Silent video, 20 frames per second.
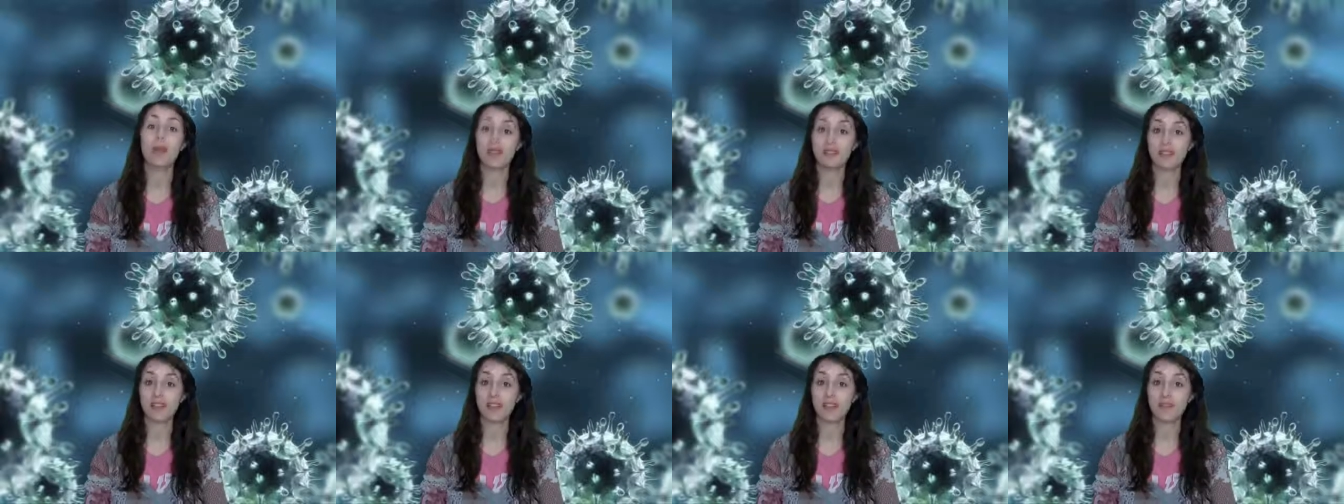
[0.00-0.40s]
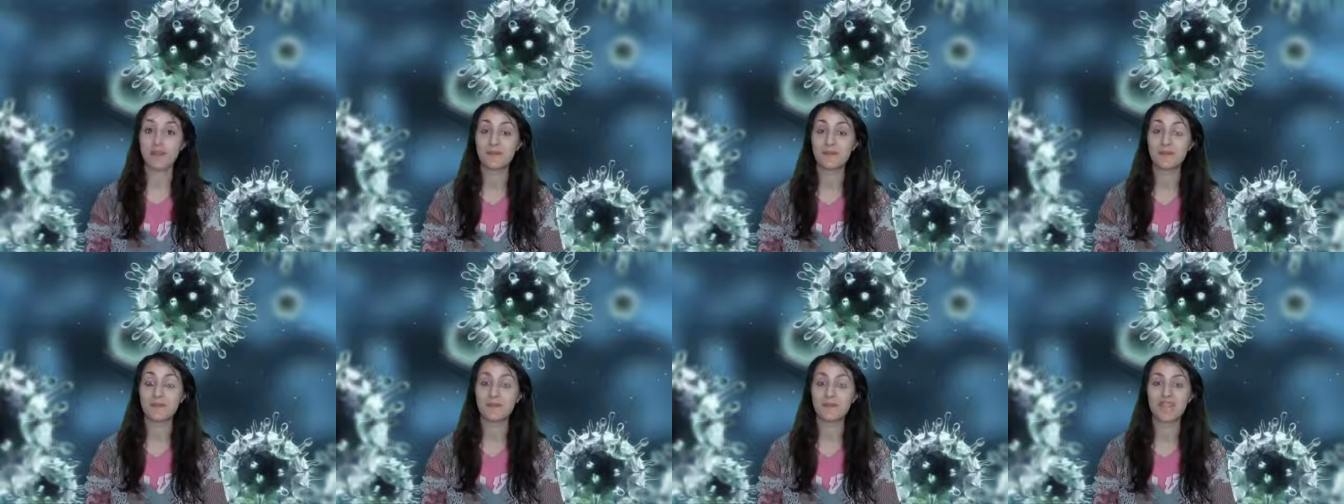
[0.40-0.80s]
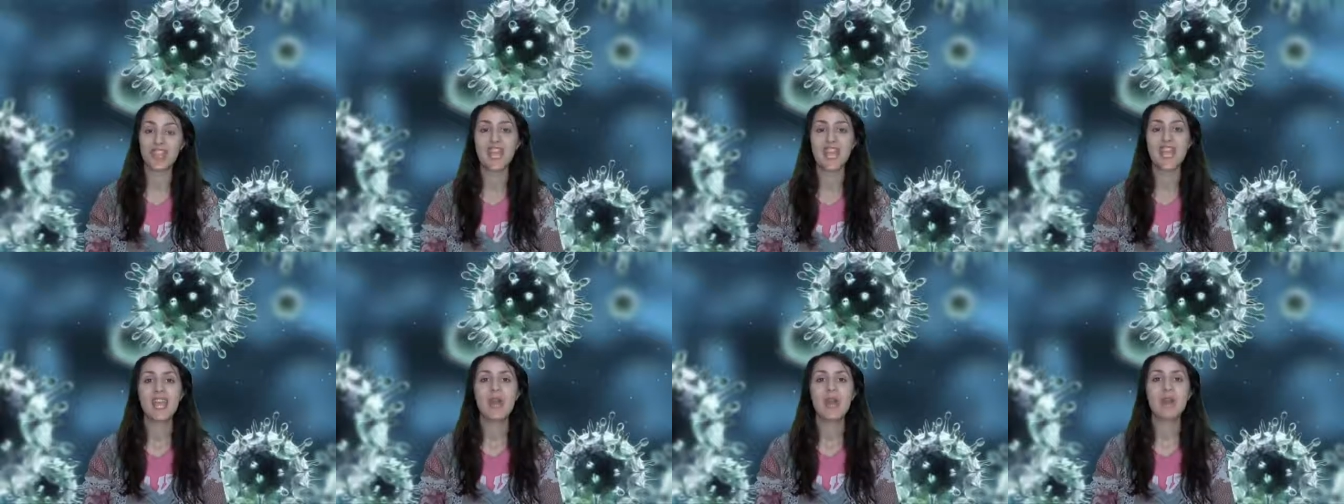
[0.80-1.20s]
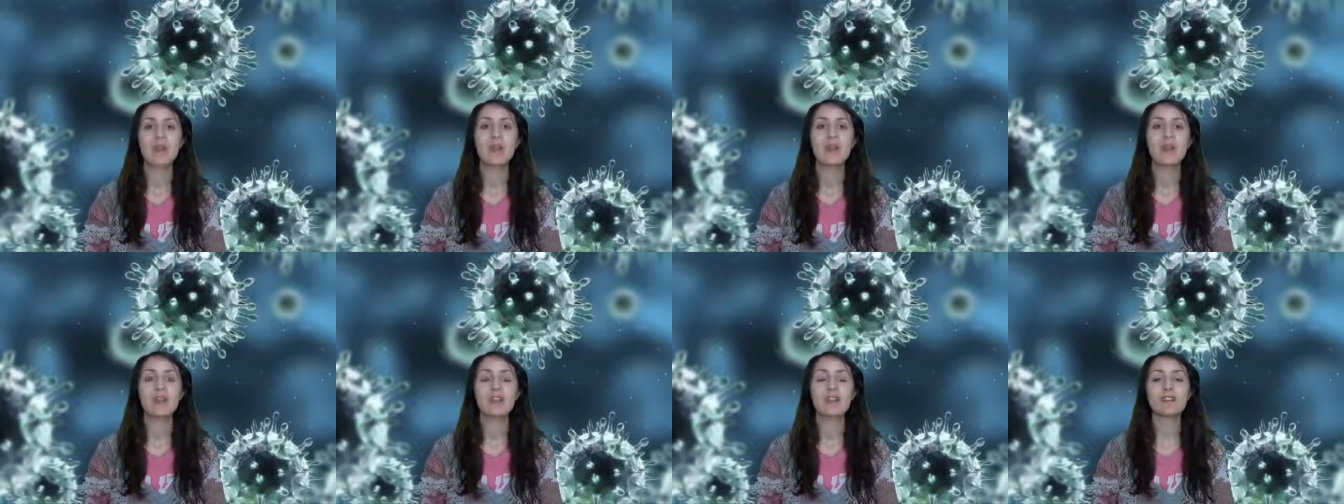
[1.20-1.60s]
matter.
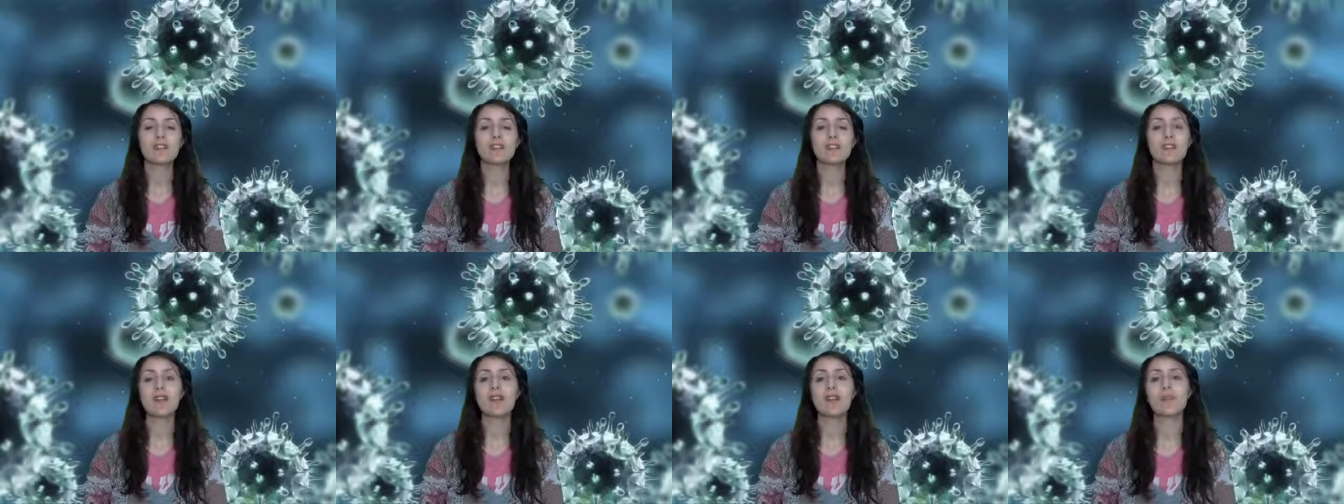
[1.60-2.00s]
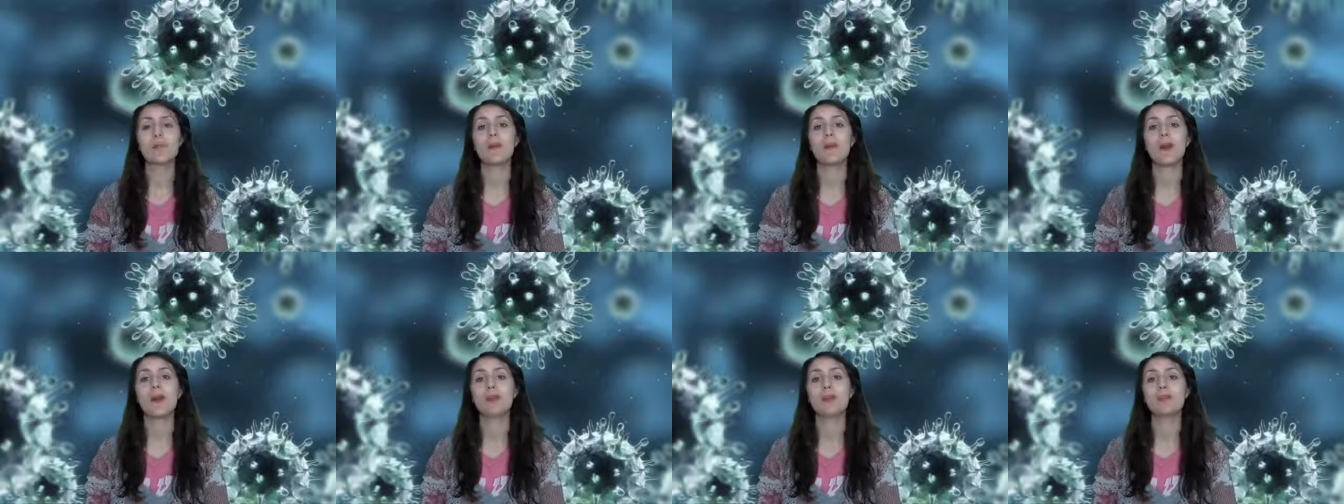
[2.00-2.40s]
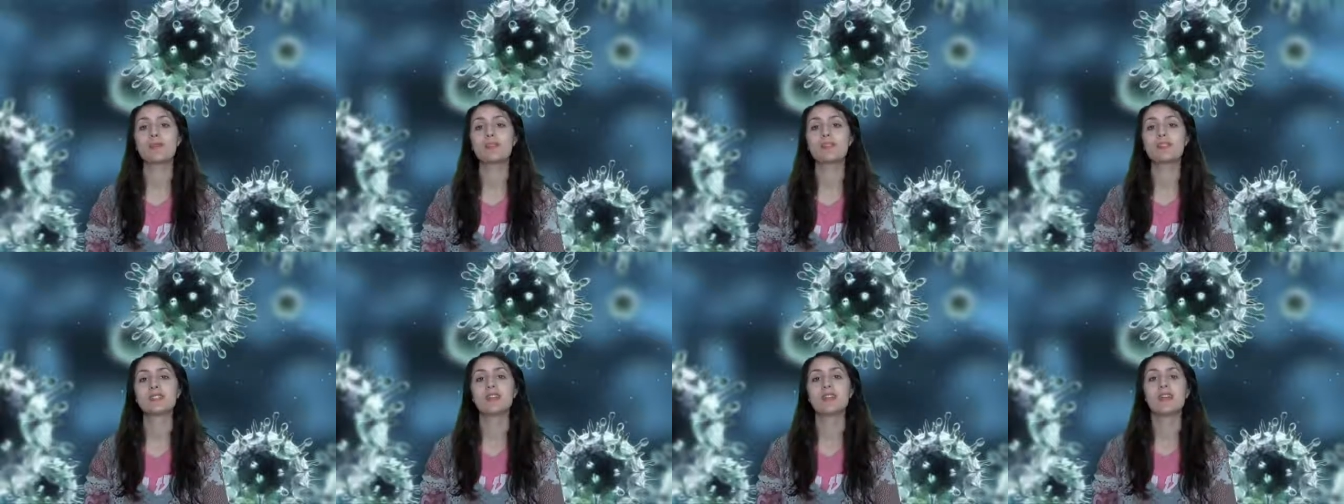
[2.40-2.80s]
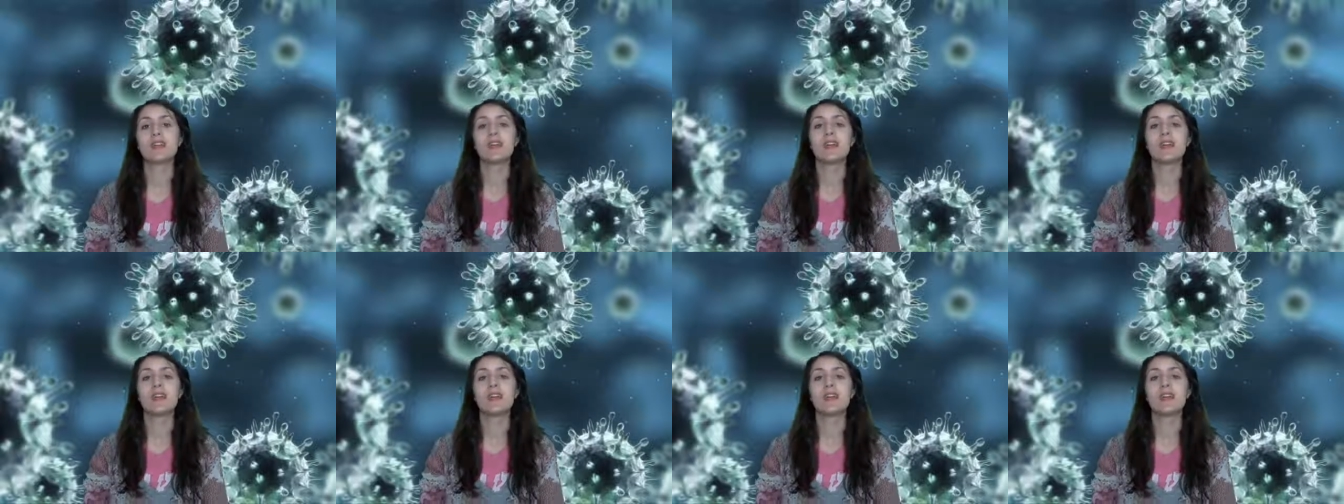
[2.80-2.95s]
We're going to talk about